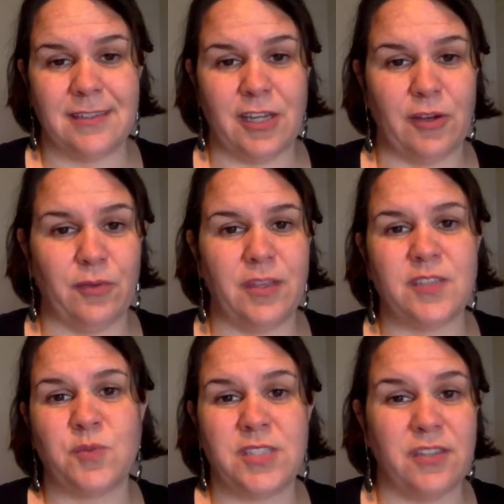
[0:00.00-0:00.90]
You know,
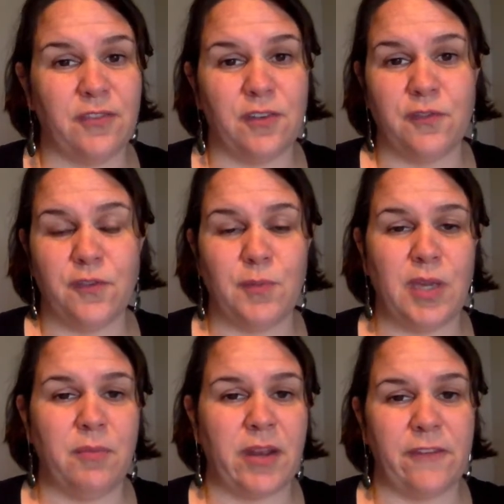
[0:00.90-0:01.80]
this was difficult for
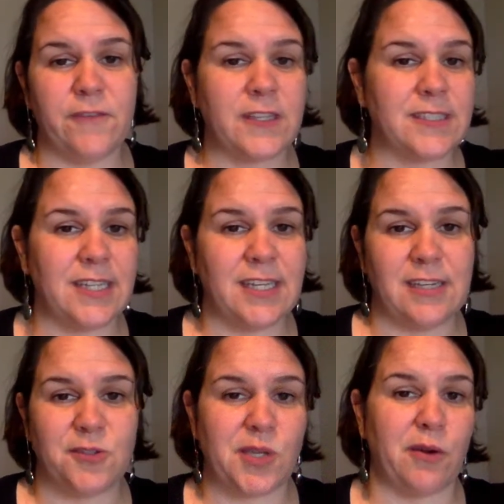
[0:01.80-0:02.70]
me, but I fixed it, and
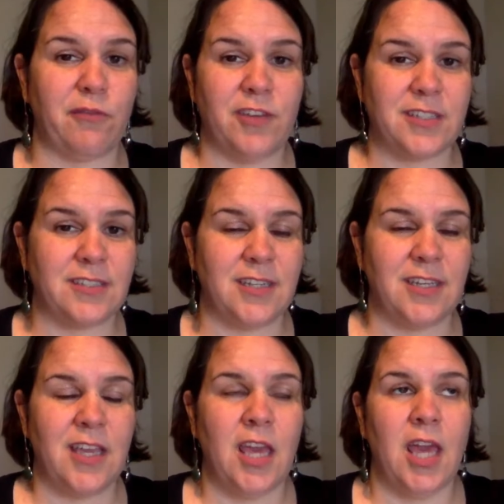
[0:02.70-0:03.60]
here's how I fixed it.